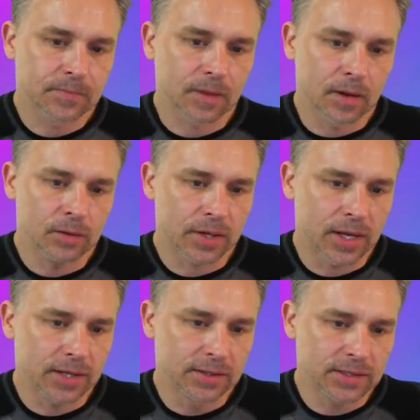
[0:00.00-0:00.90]

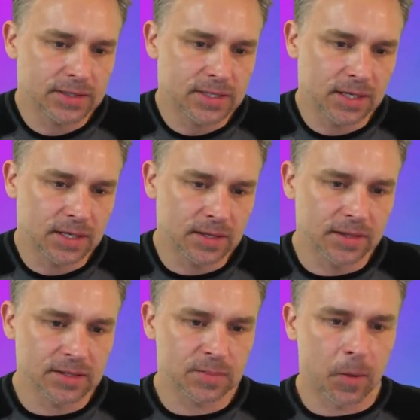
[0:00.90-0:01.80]
Okay, let's get
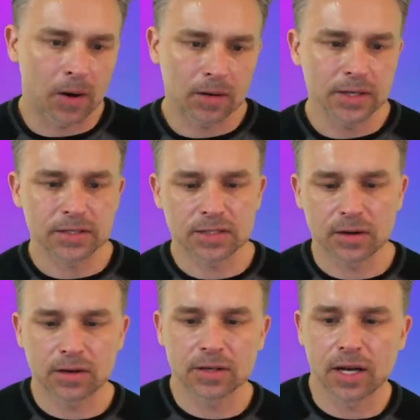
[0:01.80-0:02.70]
this party
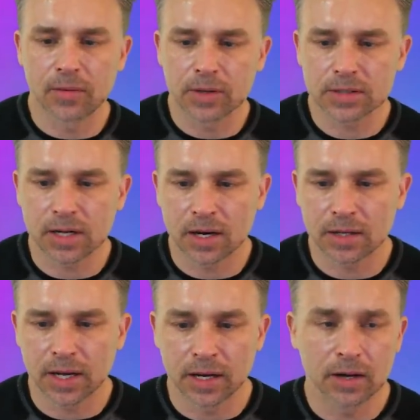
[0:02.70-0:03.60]
started. I want to talk,
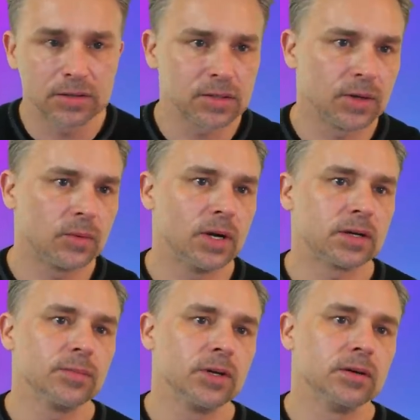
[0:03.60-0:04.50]
and I also want to
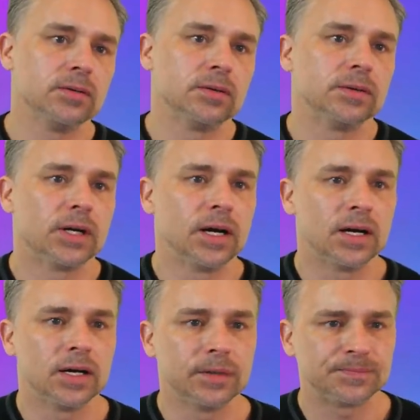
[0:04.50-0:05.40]
welcome you.
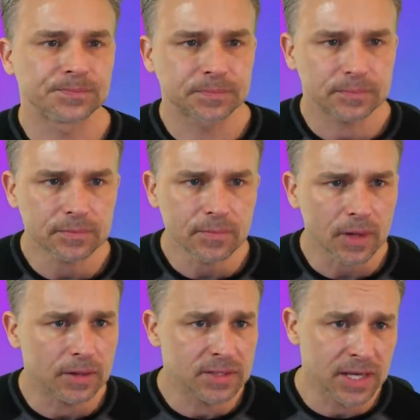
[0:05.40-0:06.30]
Uh,
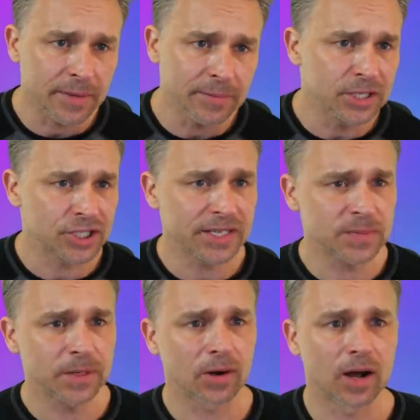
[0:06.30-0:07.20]
Simon
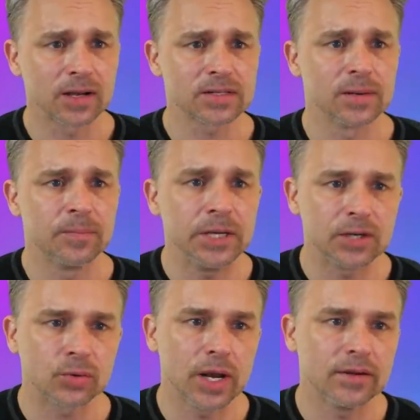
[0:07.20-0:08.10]
Shakespeare, awesome. Be
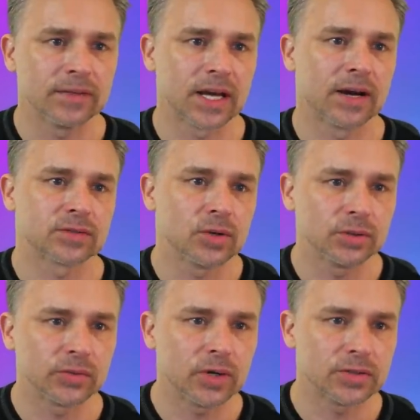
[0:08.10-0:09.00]
creative in the house.
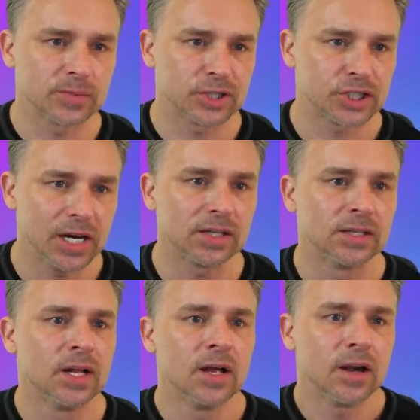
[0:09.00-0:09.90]
Golden Rose, Michelle,
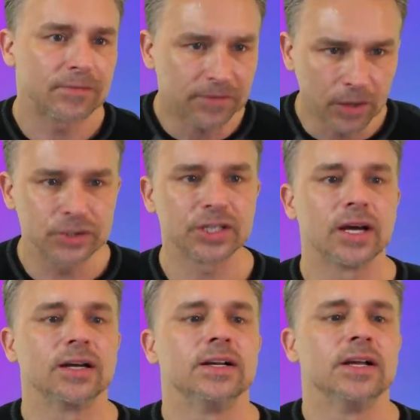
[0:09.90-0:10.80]

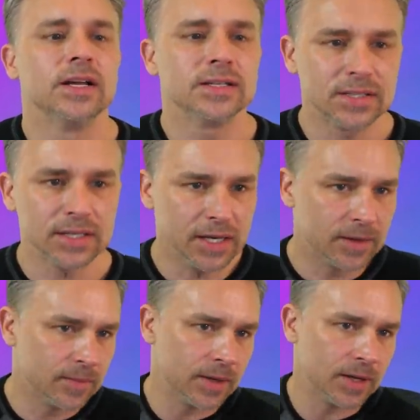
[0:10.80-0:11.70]
Afroja,
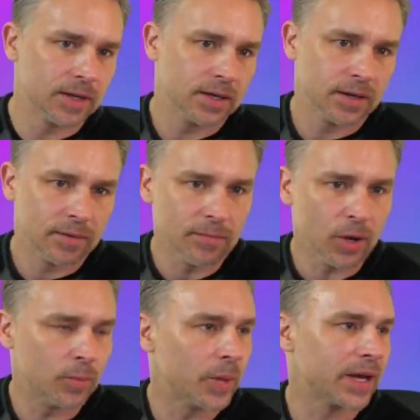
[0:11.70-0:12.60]
Tim,
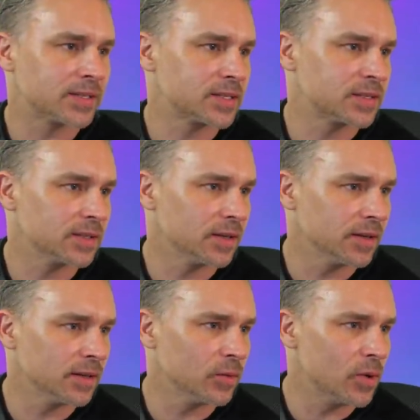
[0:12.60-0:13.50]
Mobest,
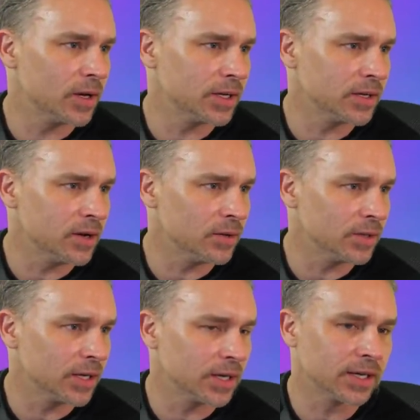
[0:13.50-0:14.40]
the one and
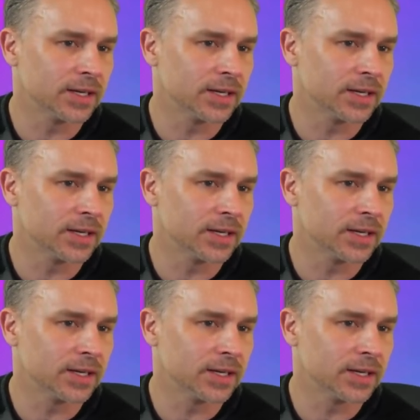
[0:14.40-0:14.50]
only.